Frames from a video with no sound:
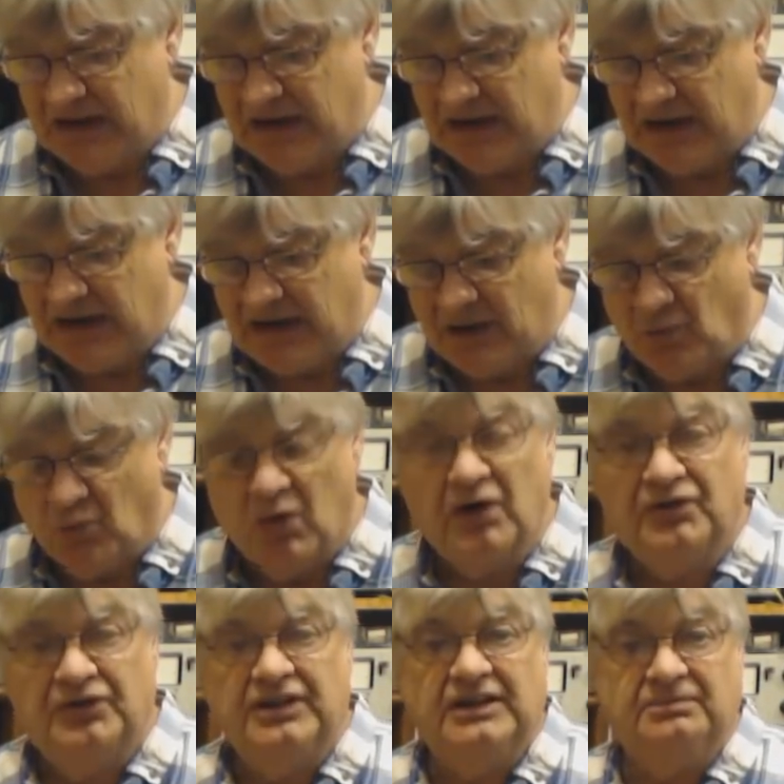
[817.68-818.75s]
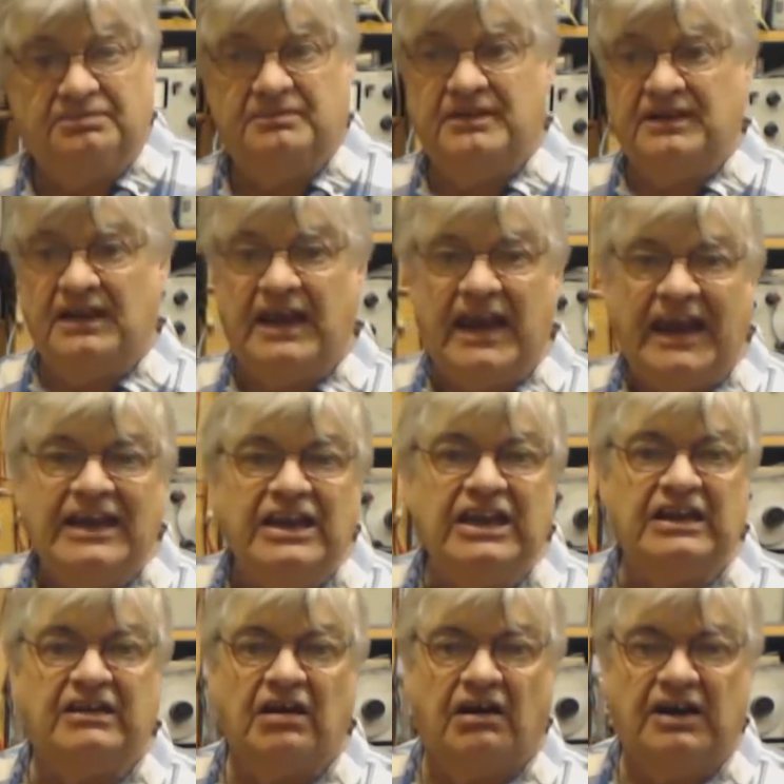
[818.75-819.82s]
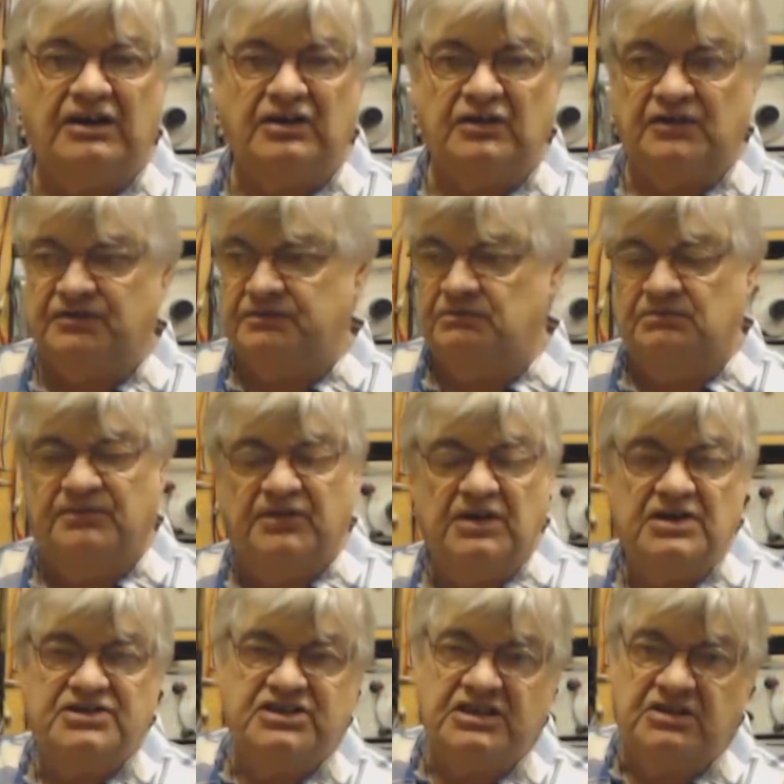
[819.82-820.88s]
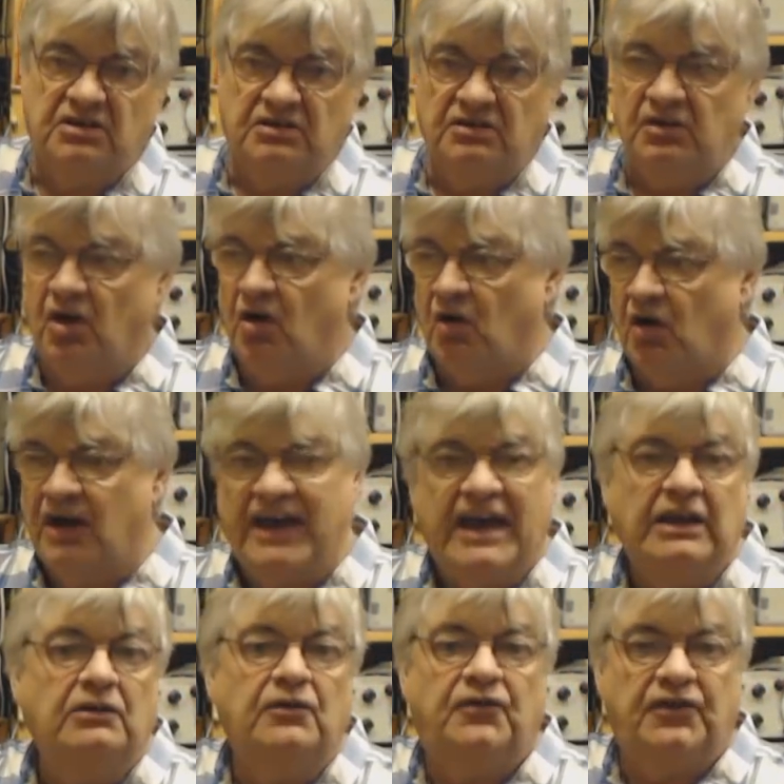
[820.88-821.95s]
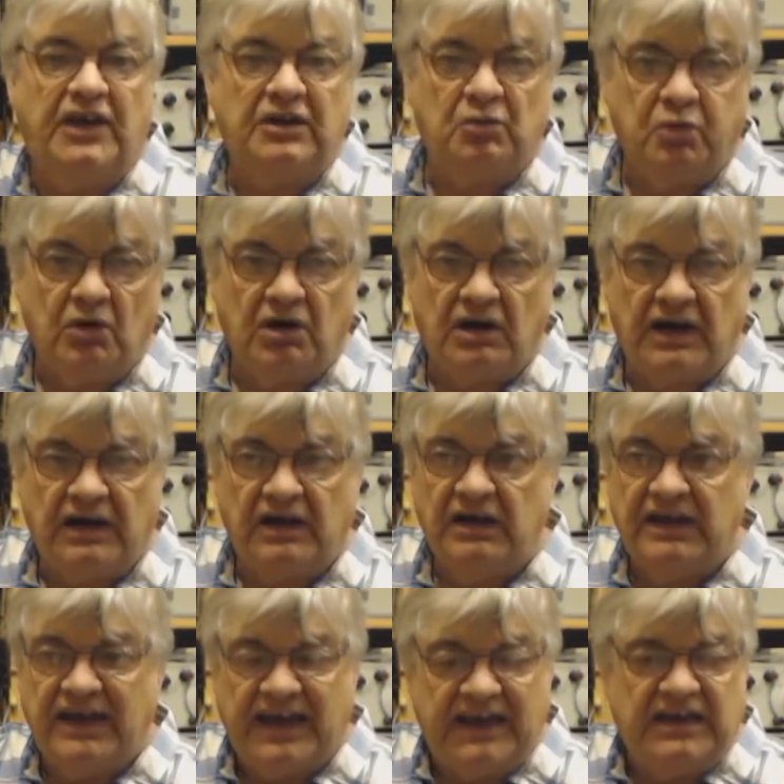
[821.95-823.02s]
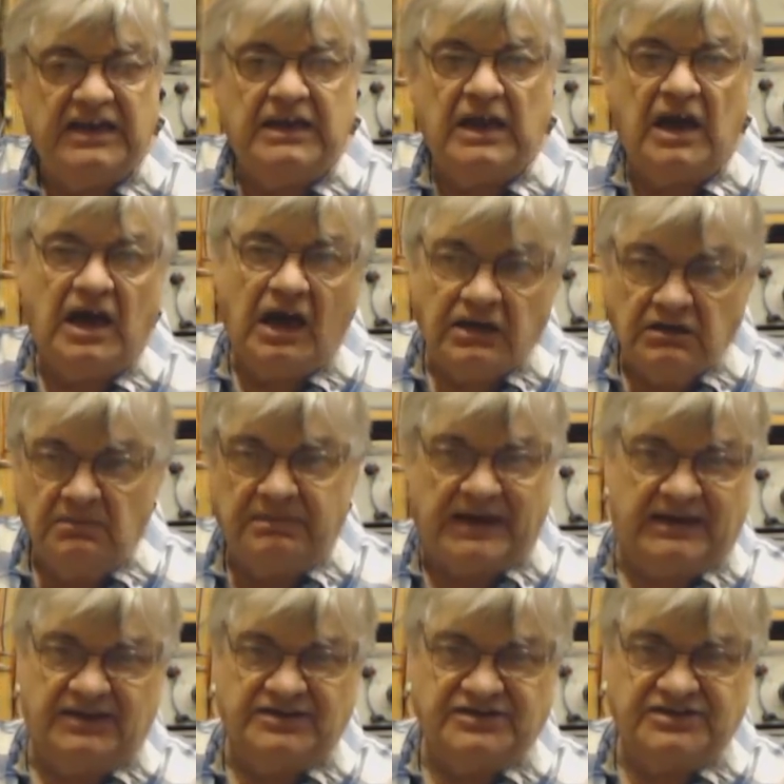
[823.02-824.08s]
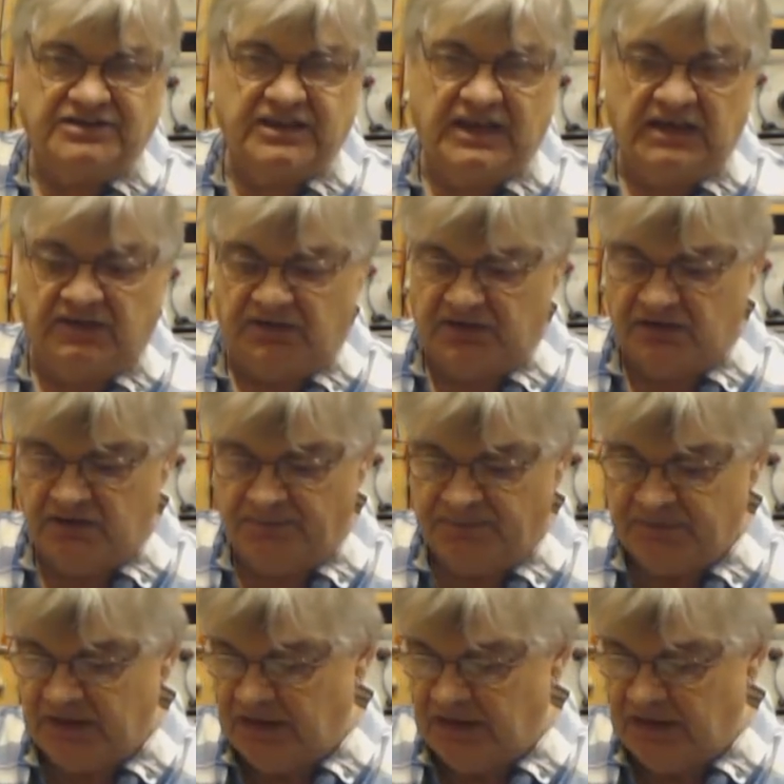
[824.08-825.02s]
and what any kind of vertical or end-fed wire, any unbalanced aerial.